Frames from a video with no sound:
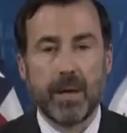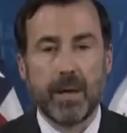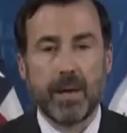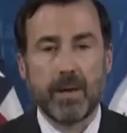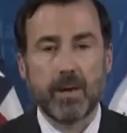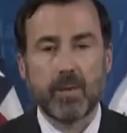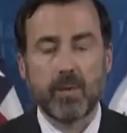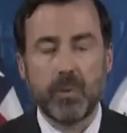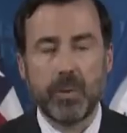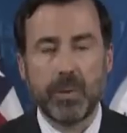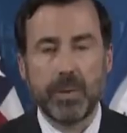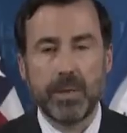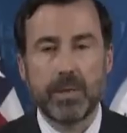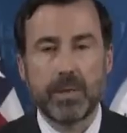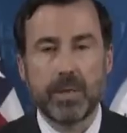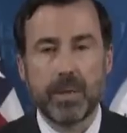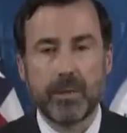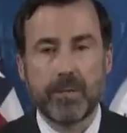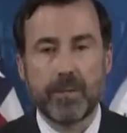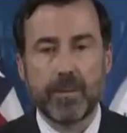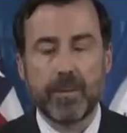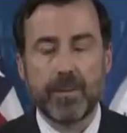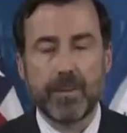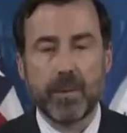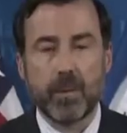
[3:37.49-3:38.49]
is really
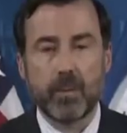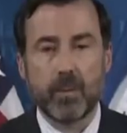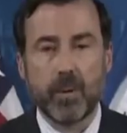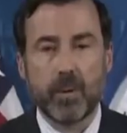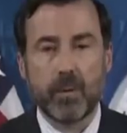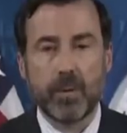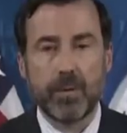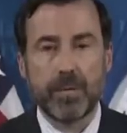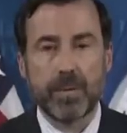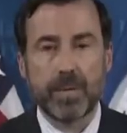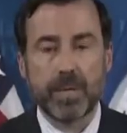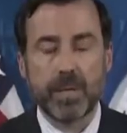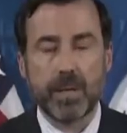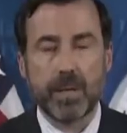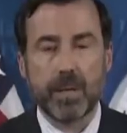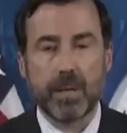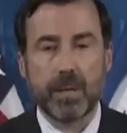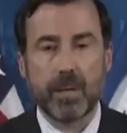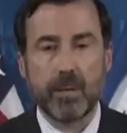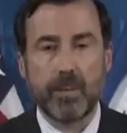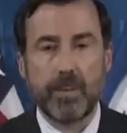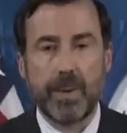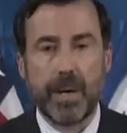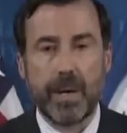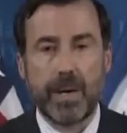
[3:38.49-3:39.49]
different than what we've seen in
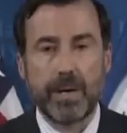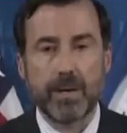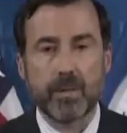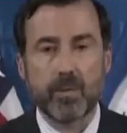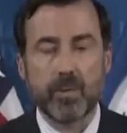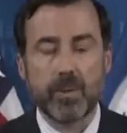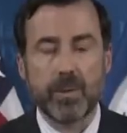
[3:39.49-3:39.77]
the past.